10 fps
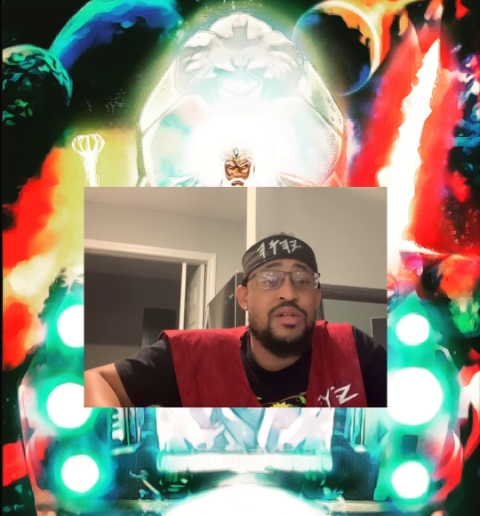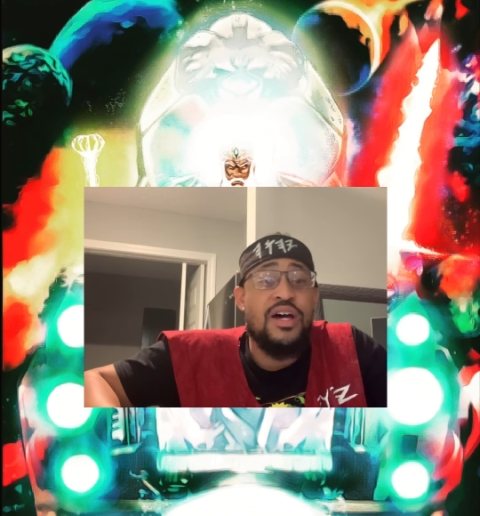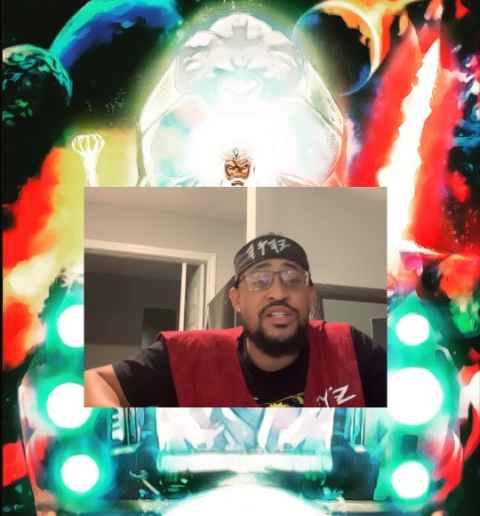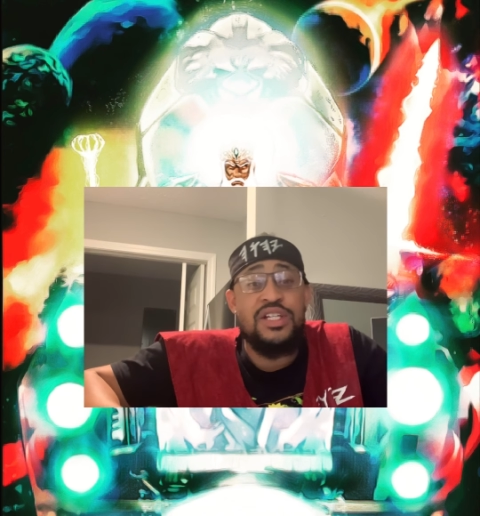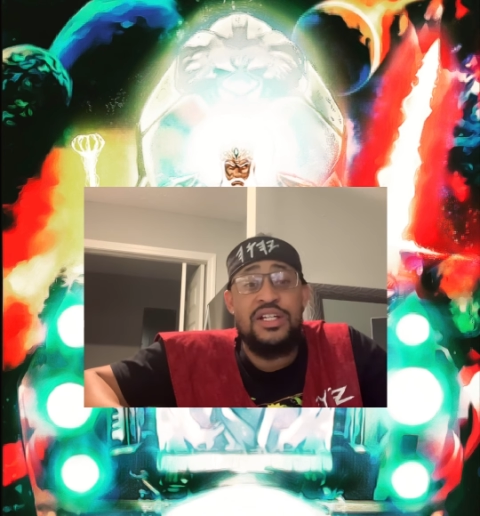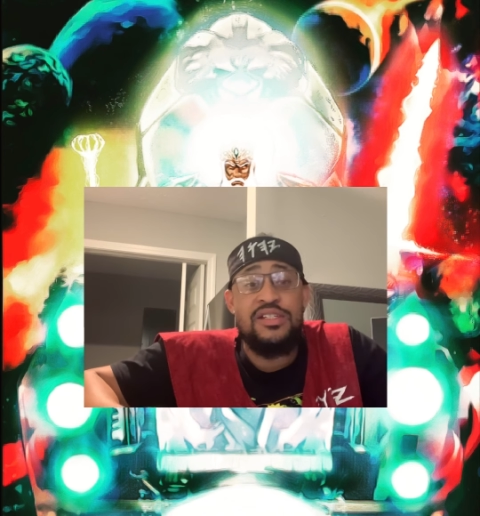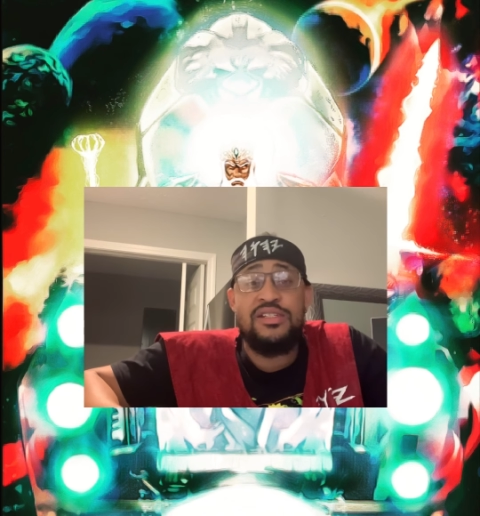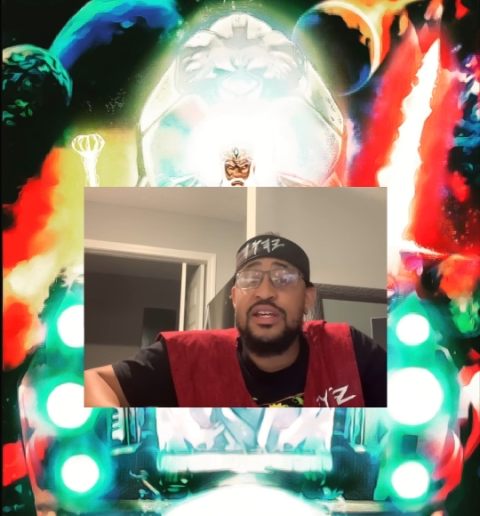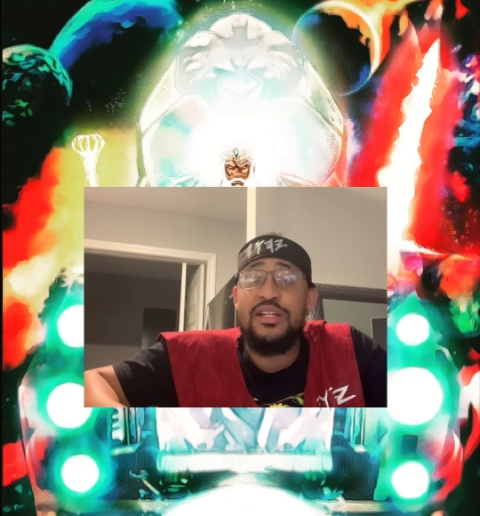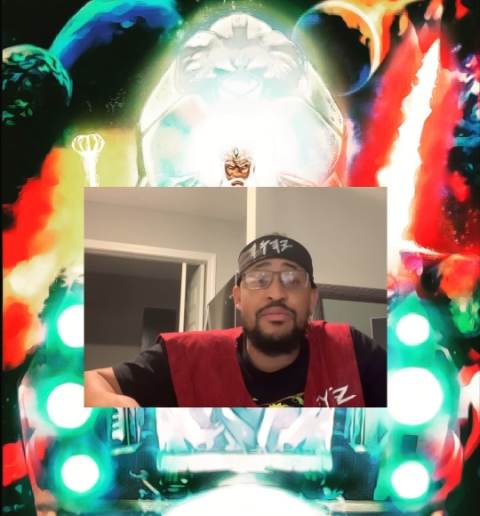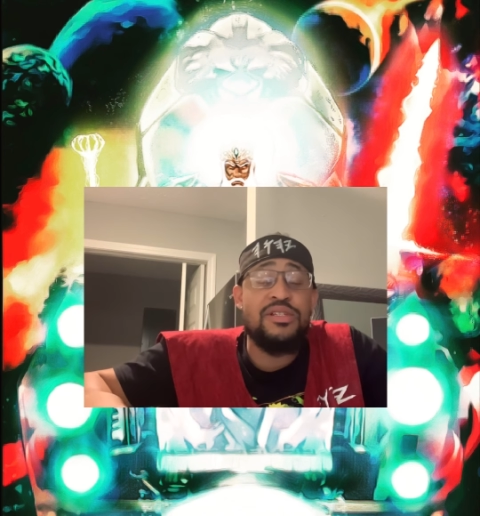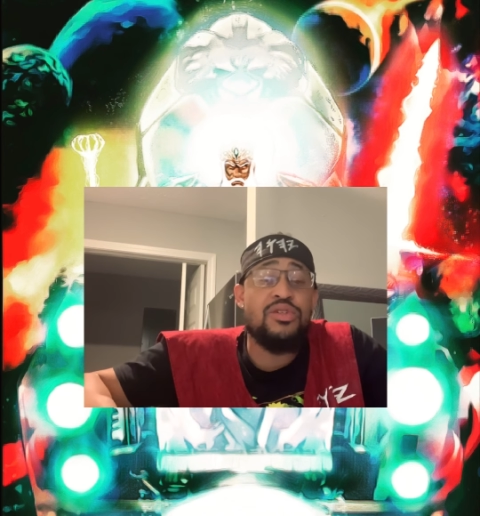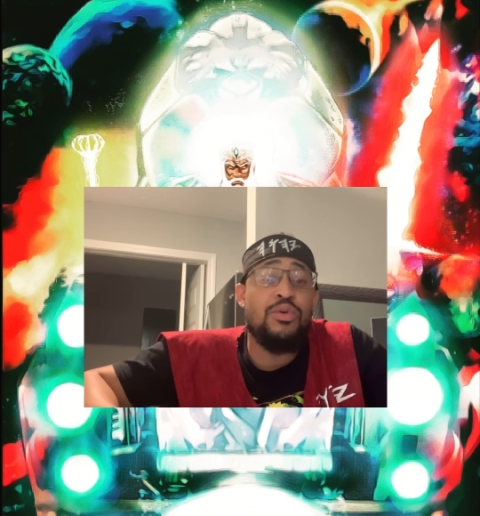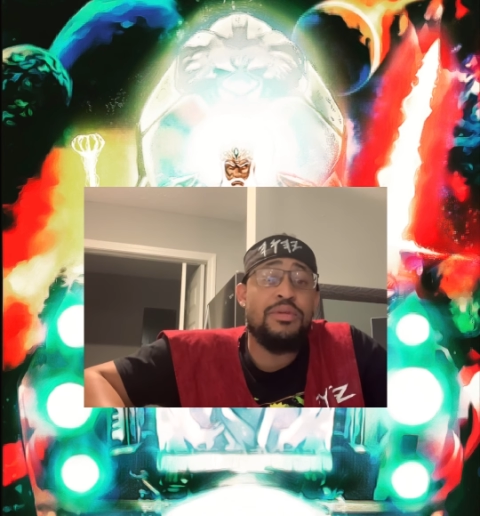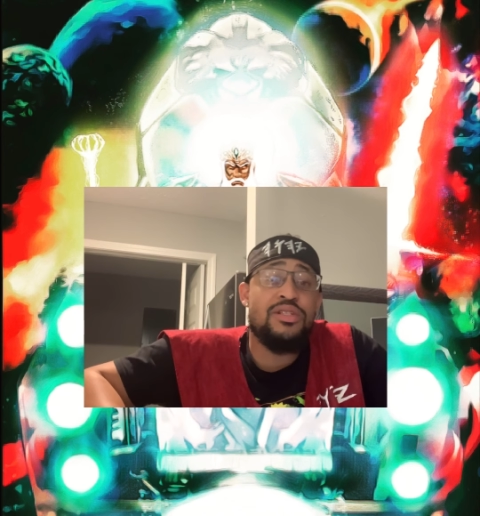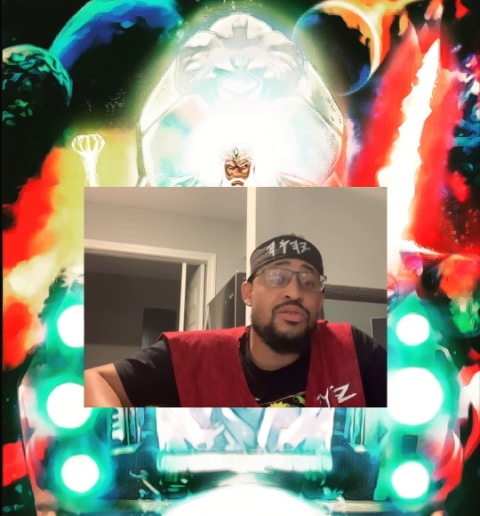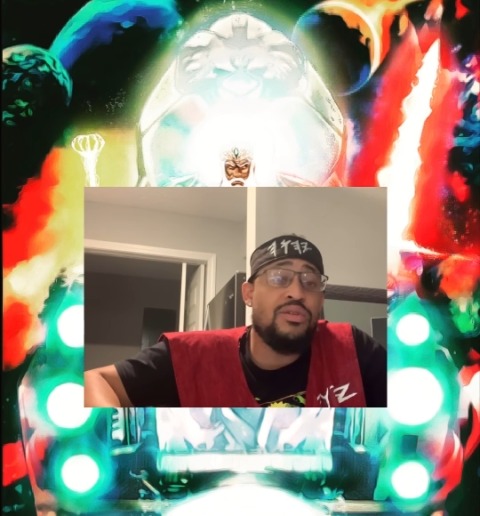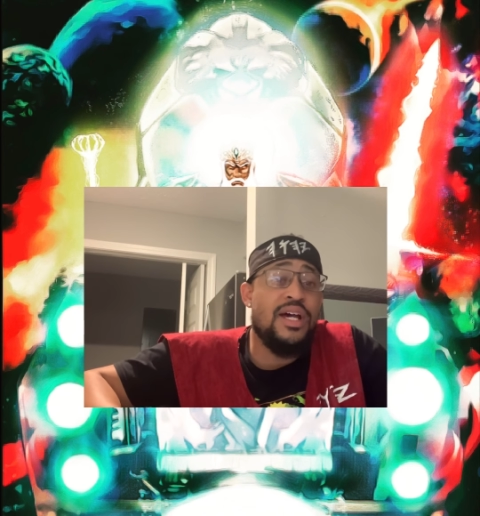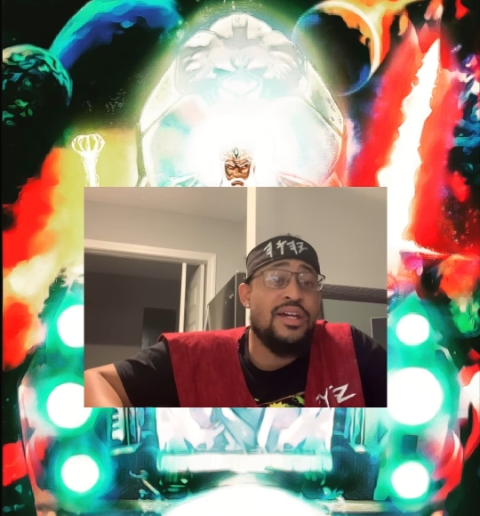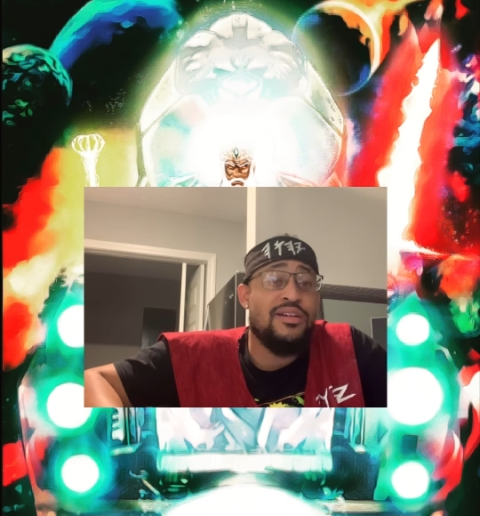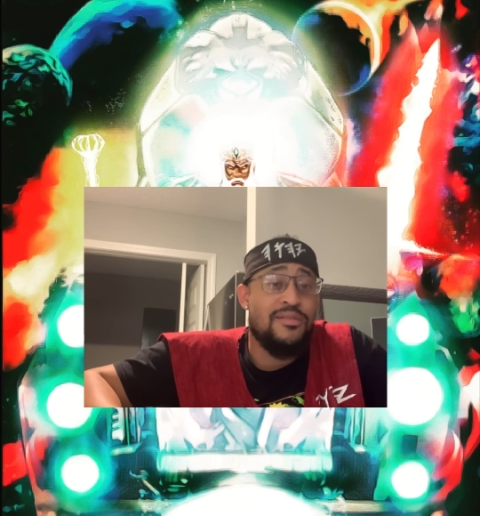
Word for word: knowledge, and understanding, but it's going to be too late.